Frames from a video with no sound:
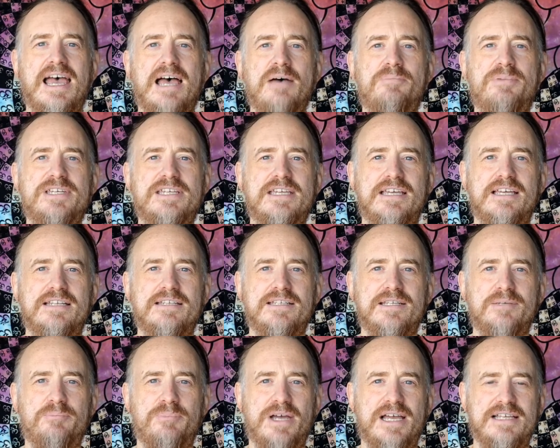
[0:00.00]
Happy
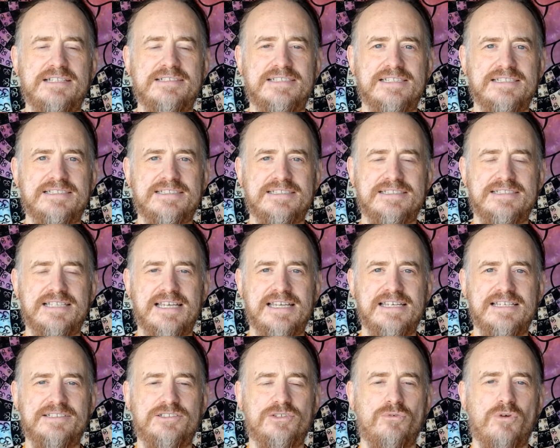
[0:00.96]
Independence
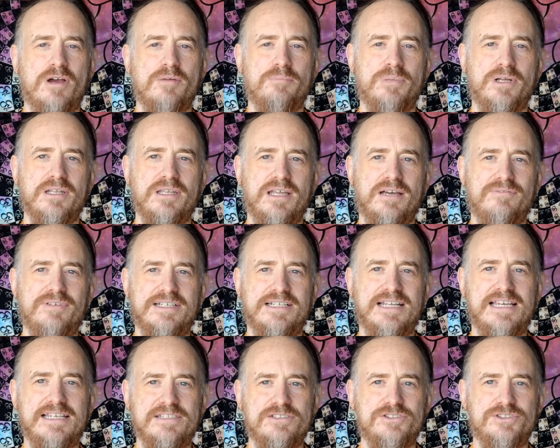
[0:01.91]
Day to our beloved
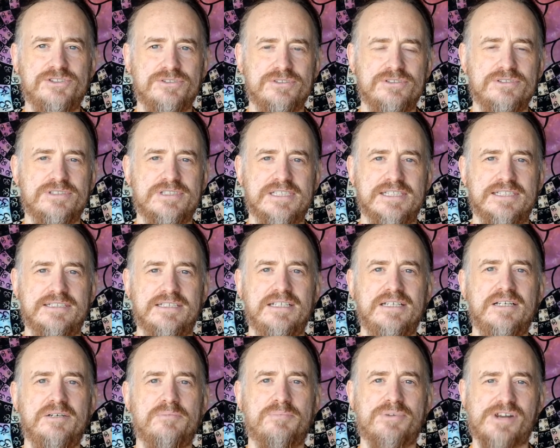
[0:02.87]
angels in
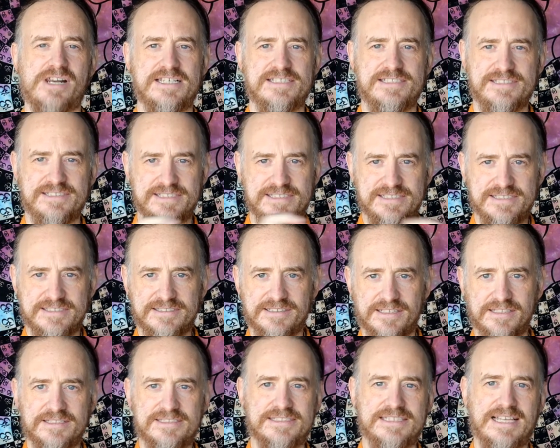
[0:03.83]

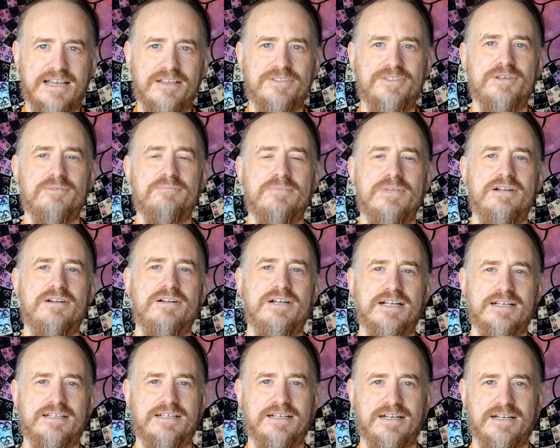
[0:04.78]
Brazil, South
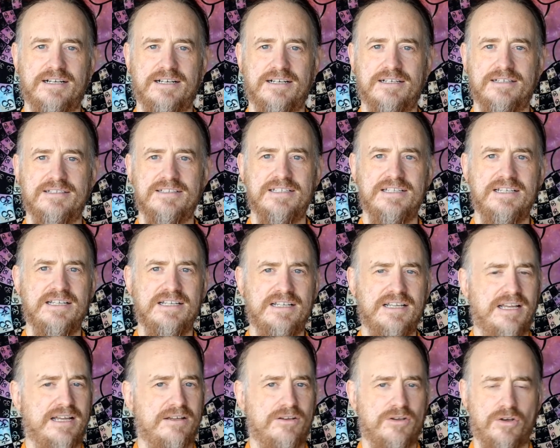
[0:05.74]
America.
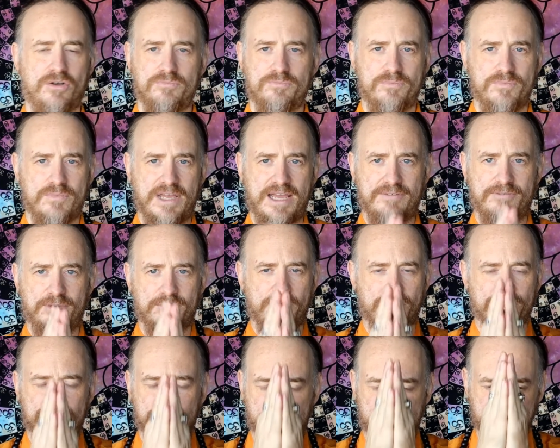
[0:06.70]
Have a
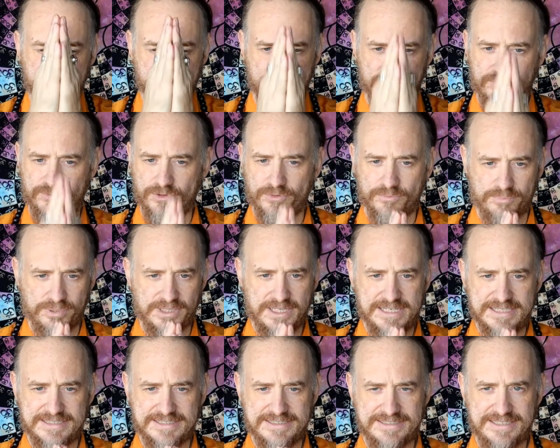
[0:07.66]
most beautiful,
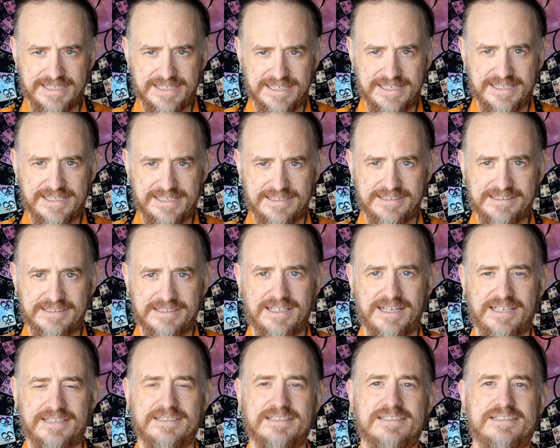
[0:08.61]
blessed day
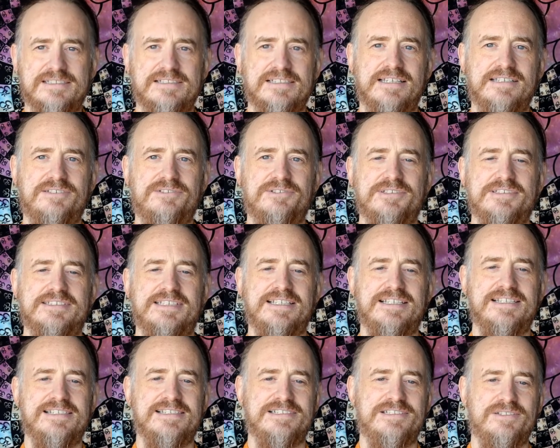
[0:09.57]
on this sacred
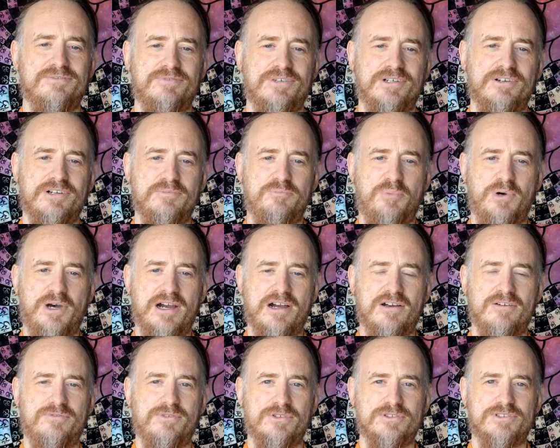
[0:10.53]
day. It's a very
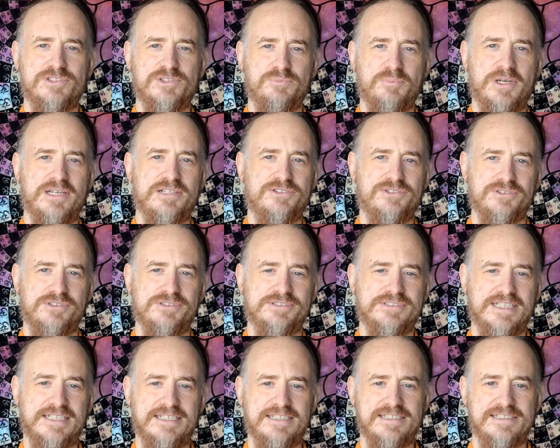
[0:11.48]
powerful, special
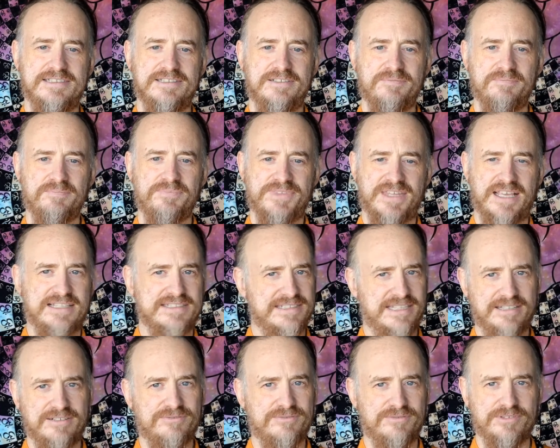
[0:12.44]
day, as
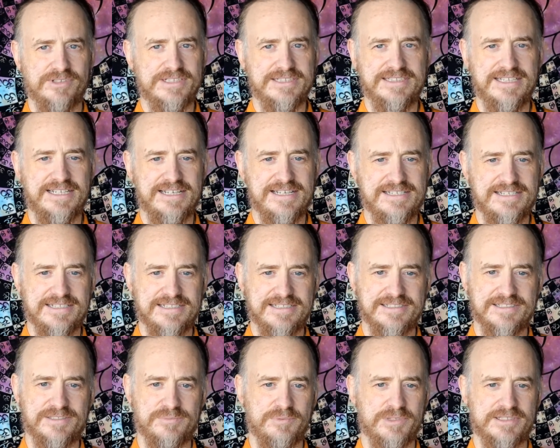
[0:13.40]
every day
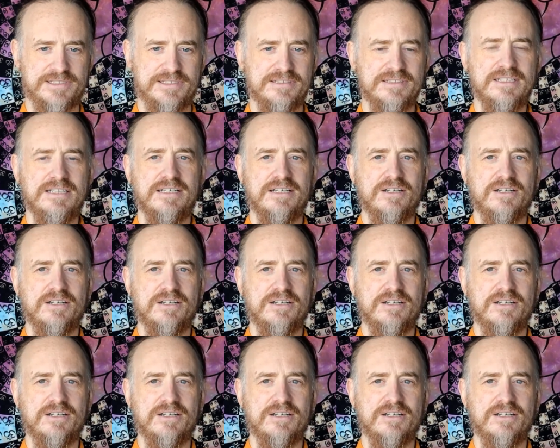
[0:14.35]
is, but